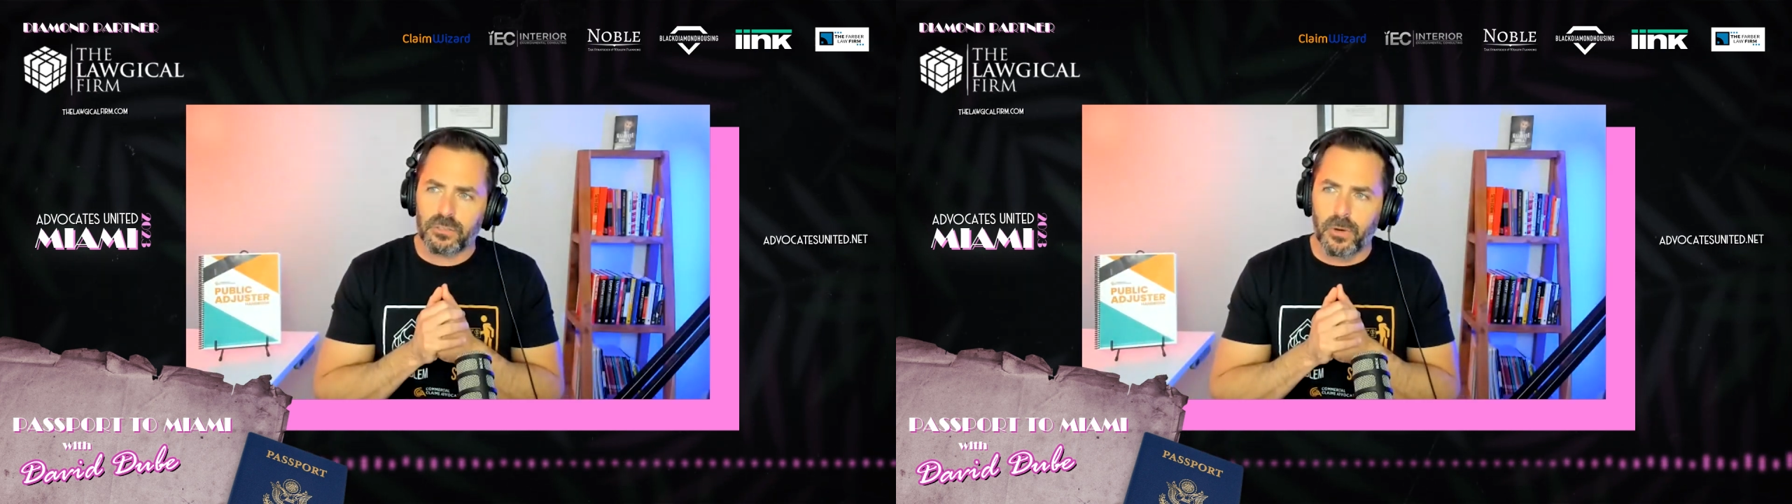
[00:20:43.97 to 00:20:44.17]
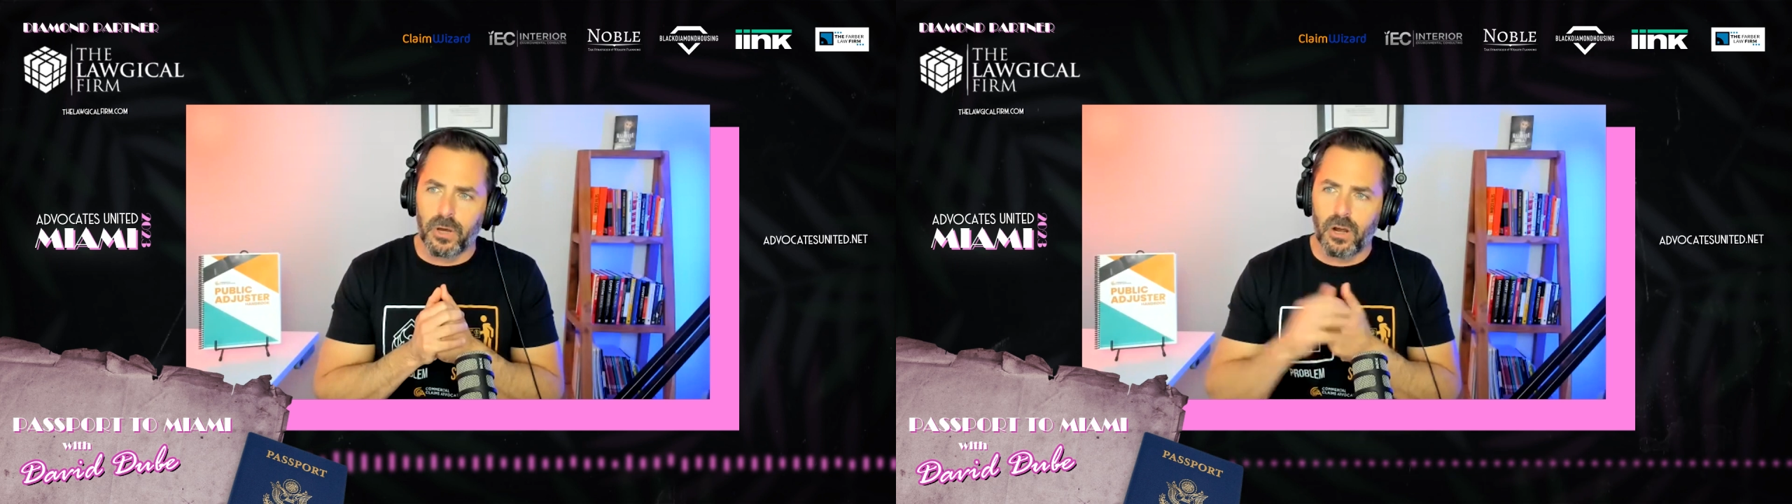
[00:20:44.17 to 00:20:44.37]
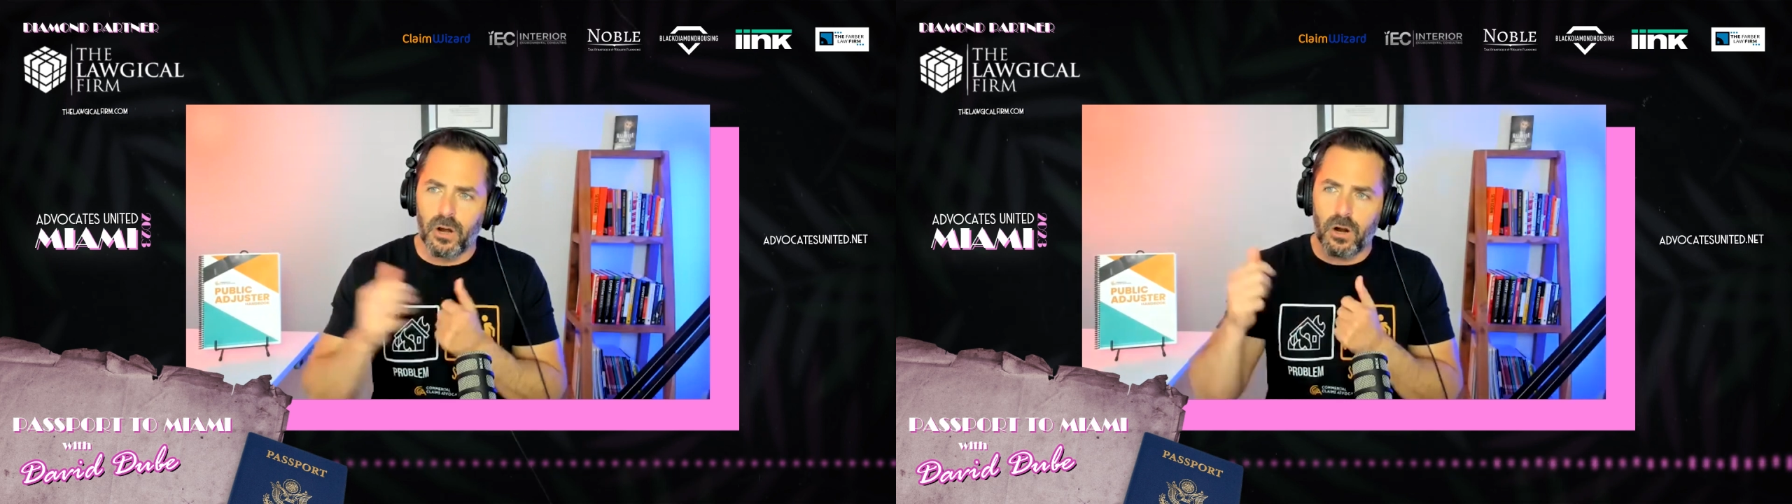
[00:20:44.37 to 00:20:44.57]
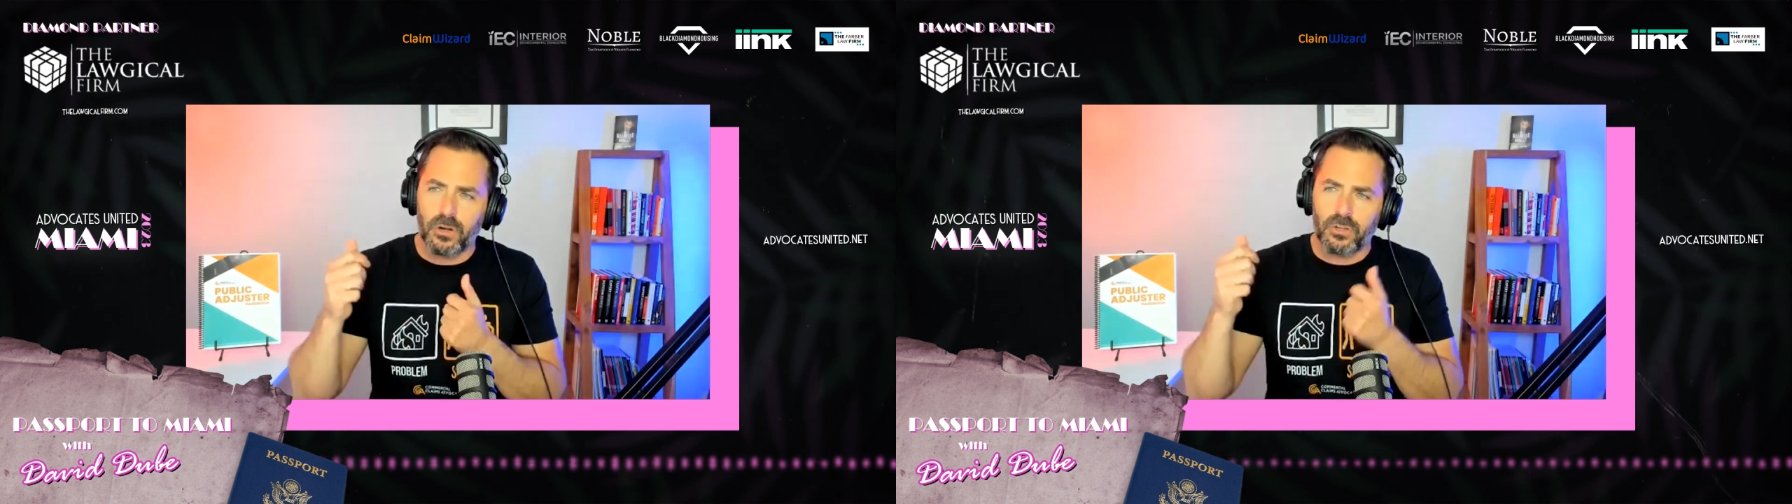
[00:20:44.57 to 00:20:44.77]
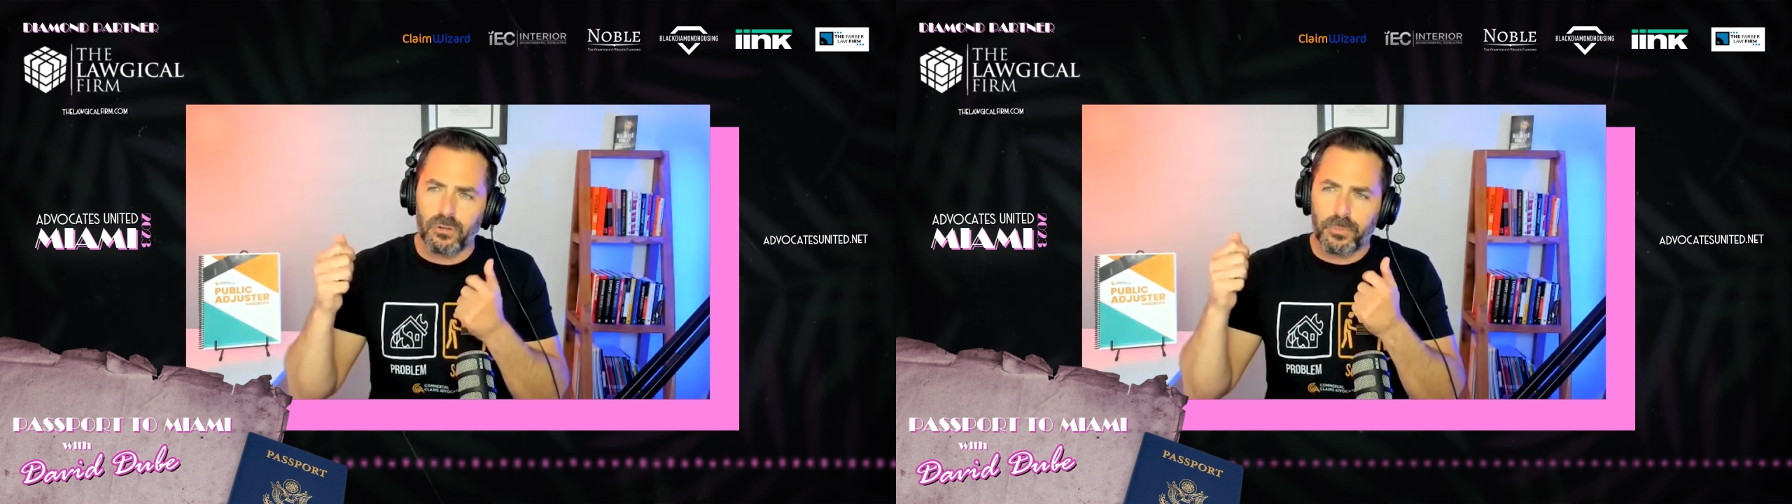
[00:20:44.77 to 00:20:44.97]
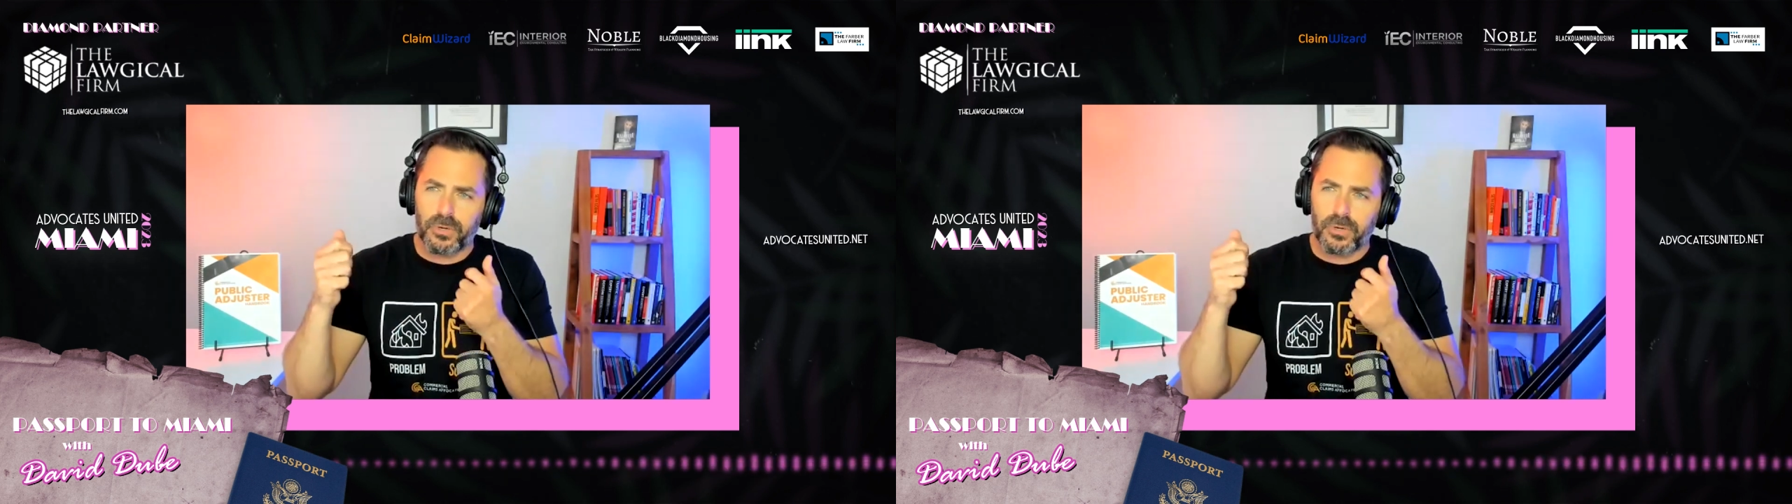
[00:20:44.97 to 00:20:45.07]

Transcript: but are you